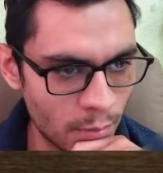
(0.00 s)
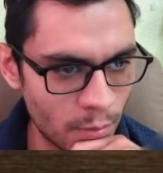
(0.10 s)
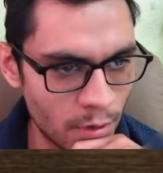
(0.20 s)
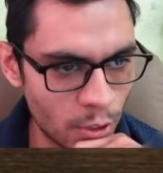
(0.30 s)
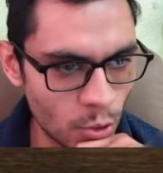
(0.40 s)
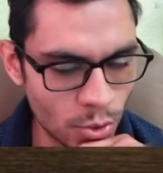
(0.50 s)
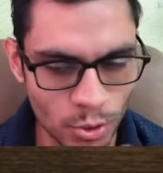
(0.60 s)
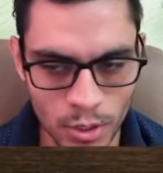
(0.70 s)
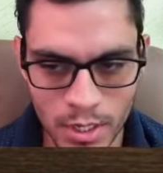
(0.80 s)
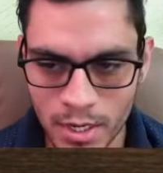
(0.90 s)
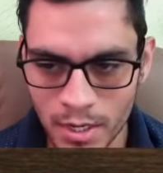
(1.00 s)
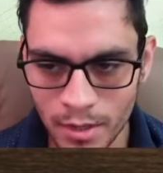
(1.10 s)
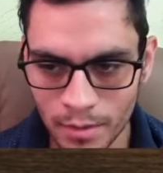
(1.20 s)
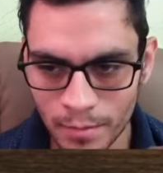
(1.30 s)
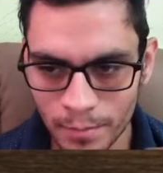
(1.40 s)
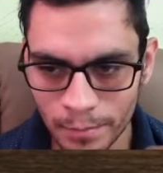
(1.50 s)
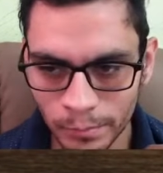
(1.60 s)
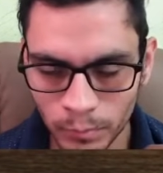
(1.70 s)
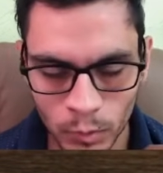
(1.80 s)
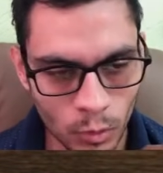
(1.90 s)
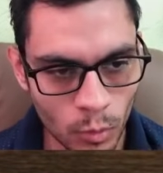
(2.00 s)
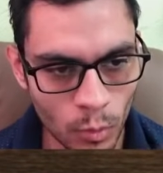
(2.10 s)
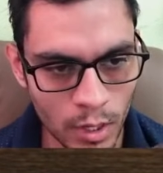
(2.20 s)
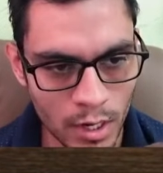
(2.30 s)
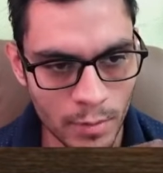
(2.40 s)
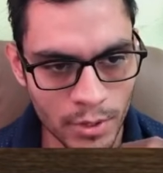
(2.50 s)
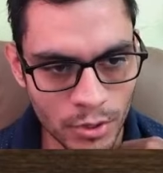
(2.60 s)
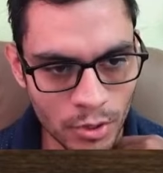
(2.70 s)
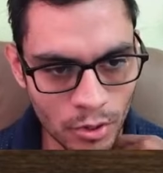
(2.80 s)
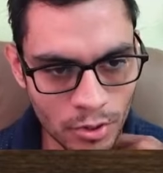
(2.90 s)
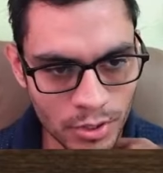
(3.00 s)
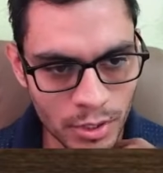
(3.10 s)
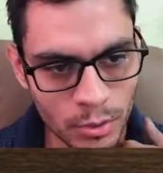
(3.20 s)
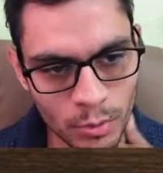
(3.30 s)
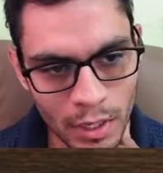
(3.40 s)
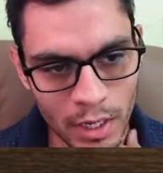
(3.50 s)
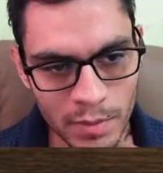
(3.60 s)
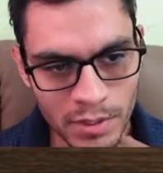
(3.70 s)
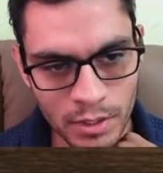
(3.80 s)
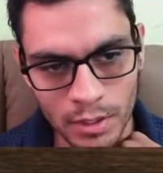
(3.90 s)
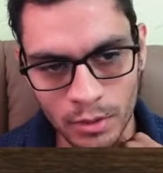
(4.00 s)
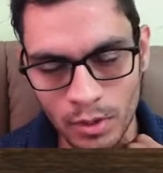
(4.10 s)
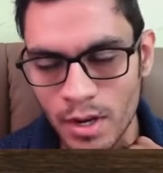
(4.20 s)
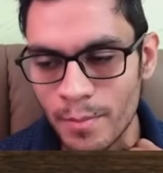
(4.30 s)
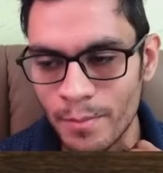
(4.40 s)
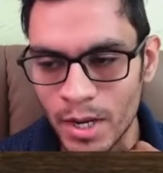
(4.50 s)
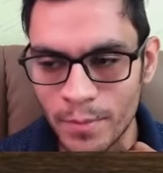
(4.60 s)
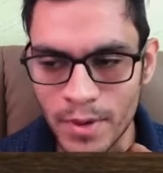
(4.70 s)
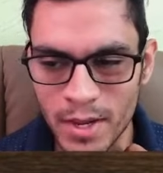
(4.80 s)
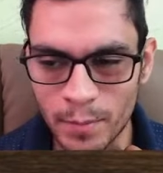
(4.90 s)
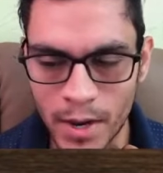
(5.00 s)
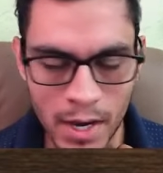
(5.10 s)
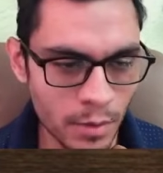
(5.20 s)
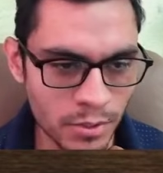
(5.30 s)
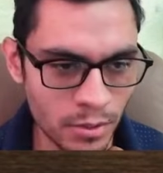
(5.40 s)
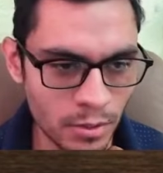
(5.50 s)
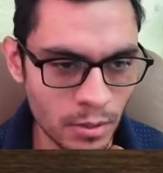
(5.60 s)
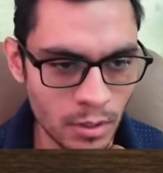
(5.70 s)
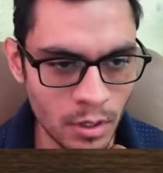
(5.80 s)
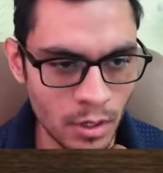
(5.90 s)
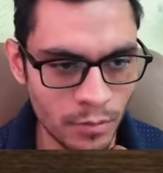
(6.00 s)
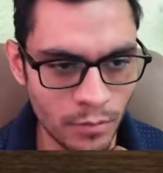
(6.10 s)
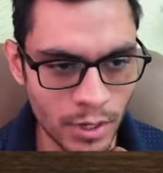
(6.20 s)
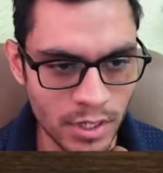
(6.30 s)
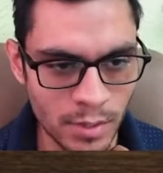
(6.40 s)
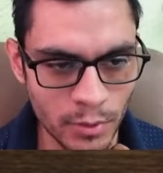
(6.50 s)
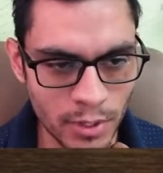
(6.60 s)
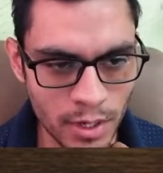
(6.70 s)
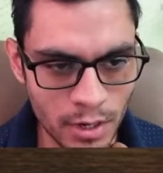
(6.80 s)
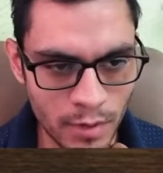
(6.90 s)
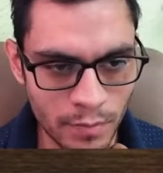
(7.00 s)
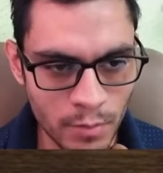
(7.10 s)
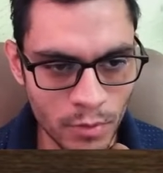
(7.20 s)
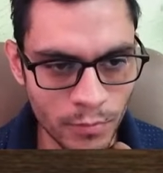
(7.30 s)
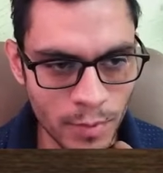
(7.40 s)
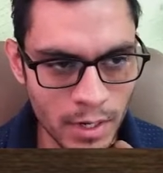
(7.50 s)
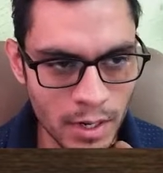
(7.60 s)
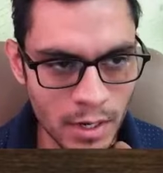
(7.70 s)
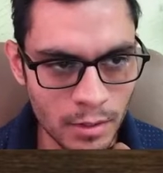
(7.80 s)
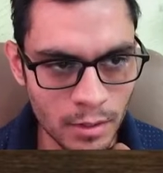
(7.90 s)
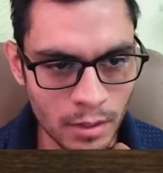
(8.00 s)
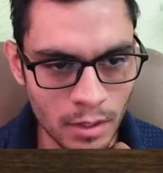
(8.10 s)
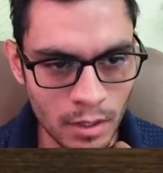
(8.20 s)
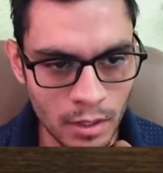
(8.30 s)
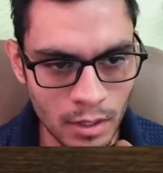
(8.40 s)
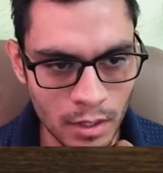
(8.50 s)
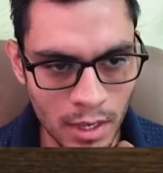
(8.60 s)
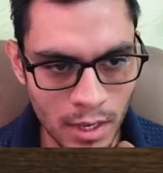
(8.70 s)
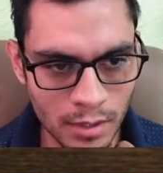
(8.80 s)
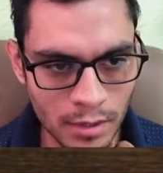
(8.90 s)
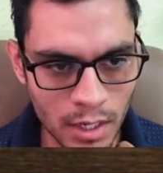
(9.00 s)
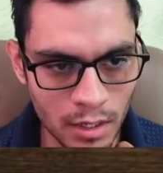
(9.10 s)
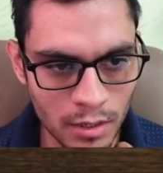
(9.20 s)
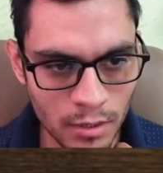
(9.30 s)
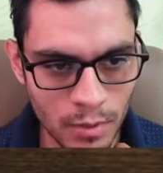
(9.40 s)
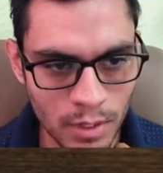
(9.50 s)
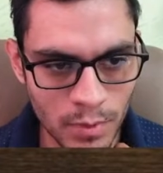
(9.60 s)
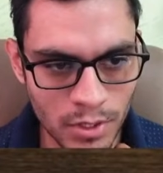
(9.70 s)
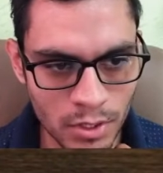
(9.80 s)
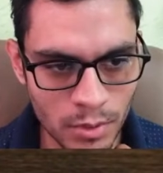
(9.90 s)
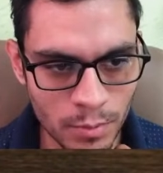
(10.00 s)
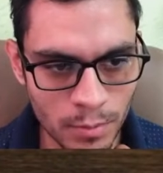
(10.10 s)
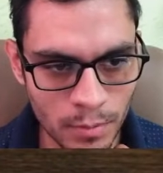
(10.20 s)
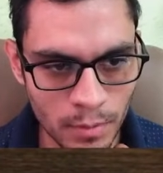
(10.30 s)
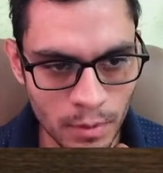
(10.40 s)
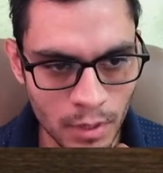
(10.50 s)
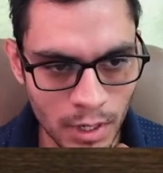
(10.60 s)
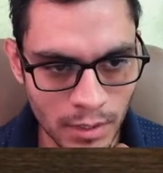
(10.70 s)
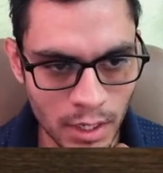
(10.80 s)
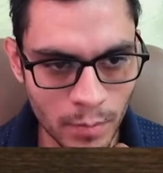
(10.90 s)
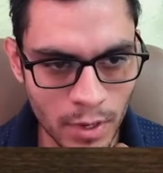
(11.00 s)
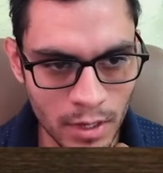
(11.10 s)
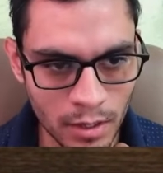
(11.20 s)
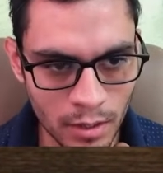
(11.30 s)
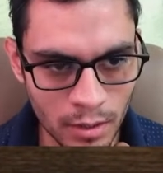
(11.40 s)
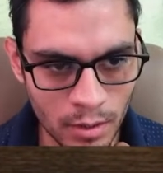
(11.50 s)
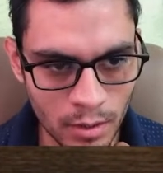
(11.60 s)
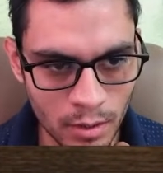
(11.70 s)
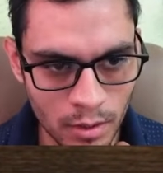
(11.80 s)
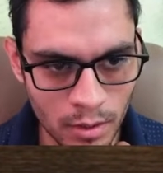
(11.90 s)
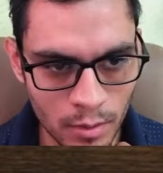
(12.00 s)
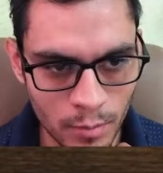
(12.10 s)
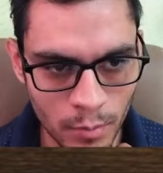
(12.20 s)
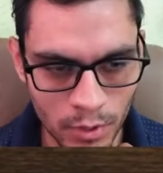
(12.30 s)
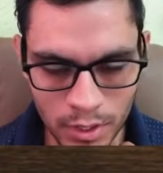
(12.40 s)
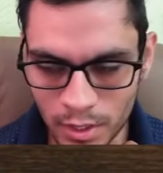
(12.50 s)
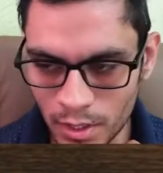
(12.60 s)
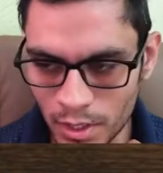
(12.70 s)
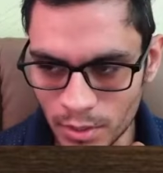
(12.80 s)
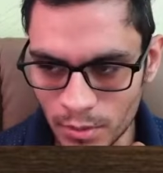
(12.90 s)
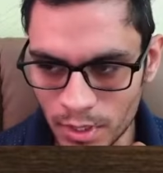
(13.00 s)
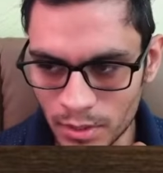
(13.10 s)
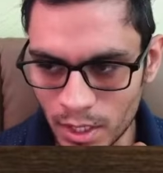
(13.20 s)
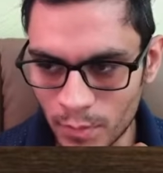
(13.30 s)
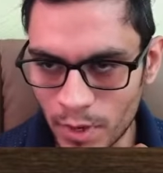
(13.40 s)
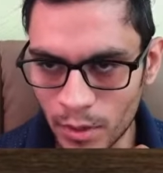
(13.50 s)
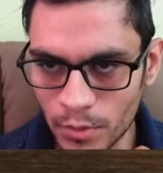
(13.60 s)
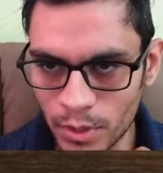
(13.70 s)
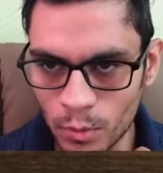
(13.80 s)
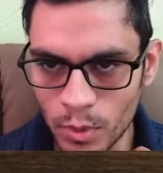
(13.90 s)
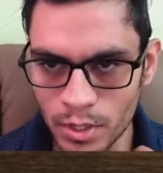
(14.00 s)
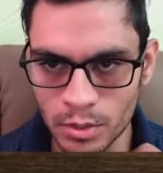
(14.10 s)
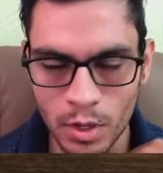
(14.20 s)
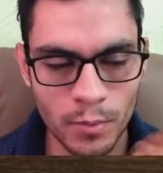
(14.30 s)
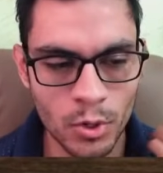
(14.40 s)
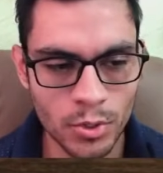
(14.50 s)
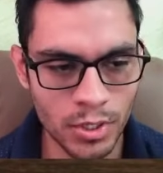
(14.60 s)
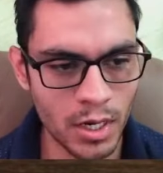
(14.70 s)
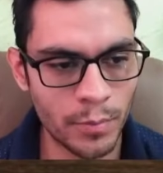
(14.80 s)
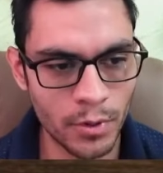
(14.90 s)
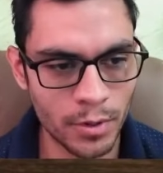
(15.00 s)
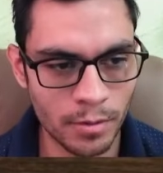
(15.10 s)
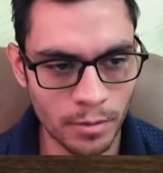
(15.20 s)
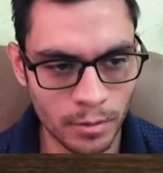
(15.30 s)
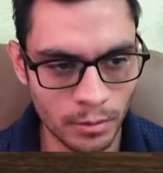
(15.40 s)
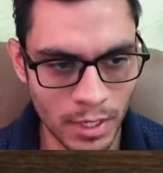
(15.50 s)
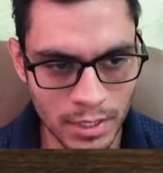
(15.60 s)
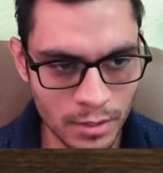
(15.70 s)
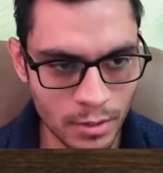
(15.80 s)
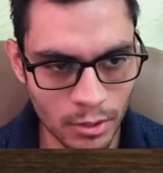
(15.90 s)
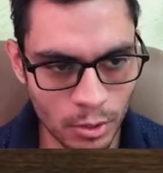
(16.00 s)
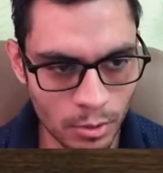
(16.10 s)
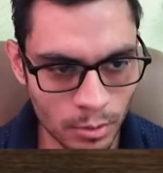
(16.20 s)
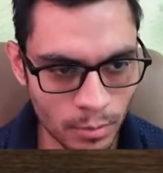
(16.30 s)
Usually, whenever you cross into the enemy's territory, might be a bad option. For example, here, if I move my knight, he can take with the bishop. I take back, but he's take back with the queen. So I'm losing a pawn. That's not good.